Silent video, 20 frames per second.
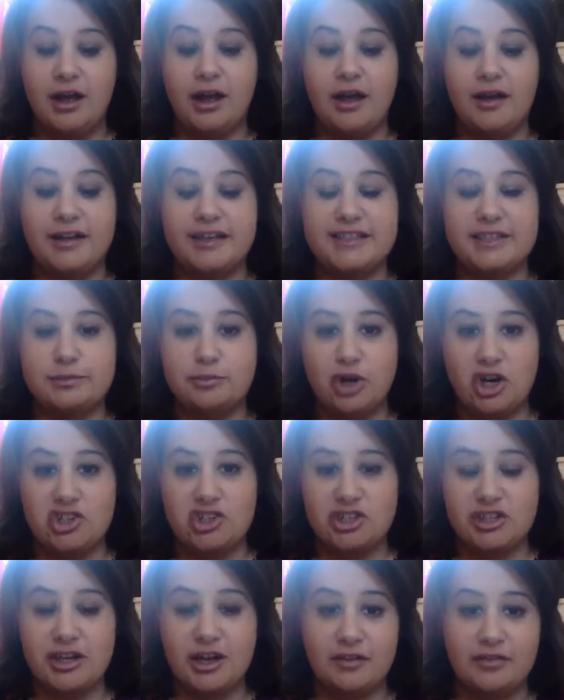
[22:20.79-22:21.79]
an
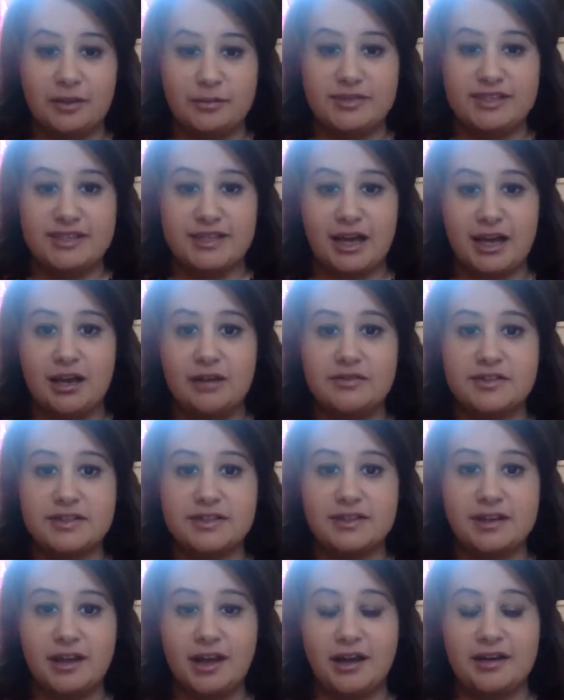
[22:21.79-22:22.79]
expression of
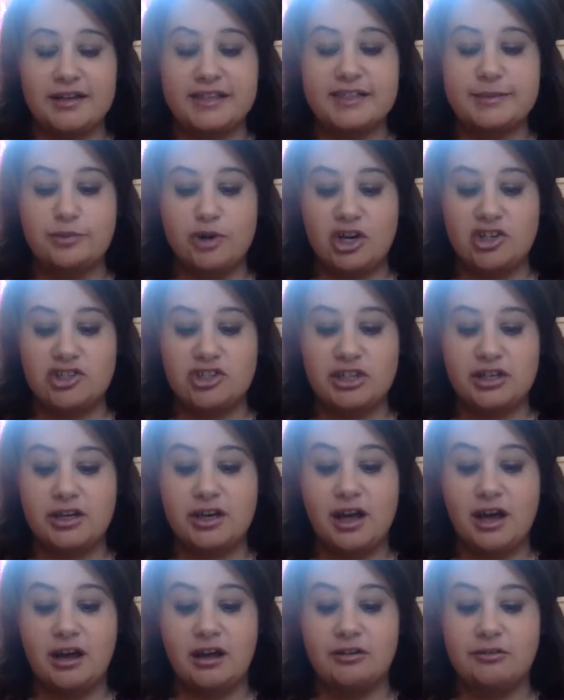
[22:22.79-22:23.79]
themselves, an
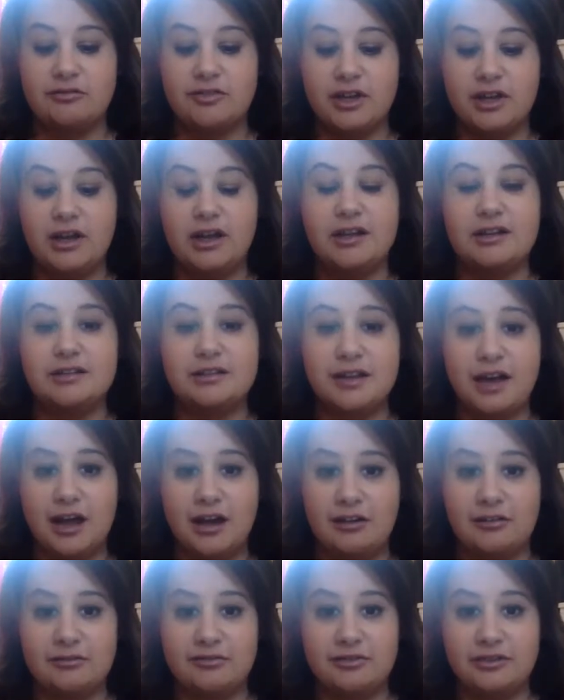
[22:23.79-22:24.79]
expression of
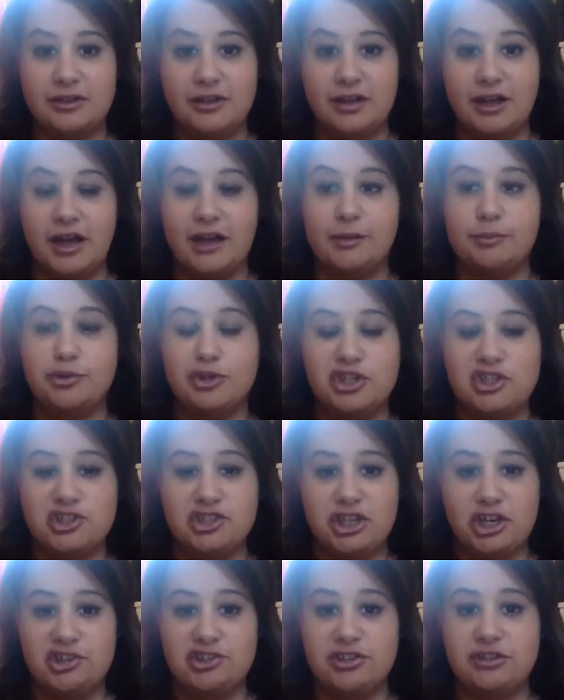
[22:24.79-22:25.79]
love and
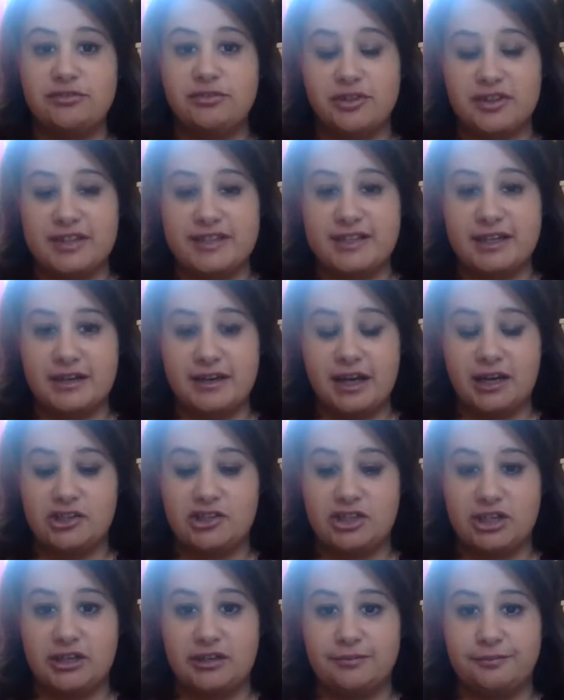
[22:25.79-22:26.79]
appreciation for this
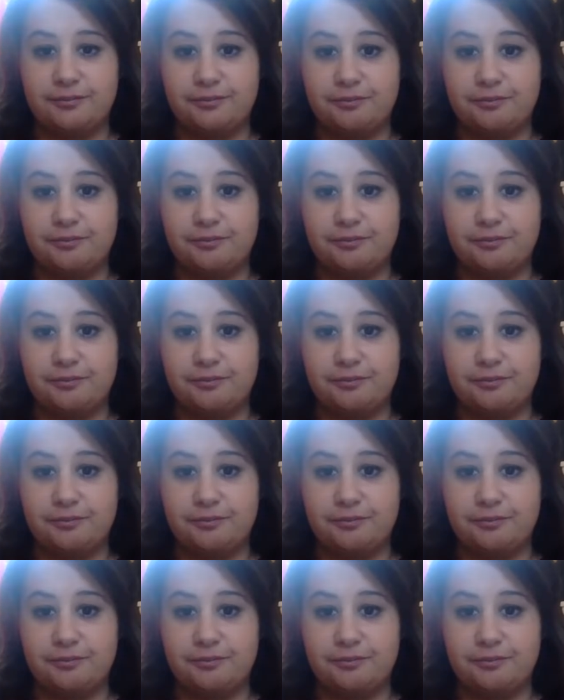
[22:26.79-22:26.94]
connection.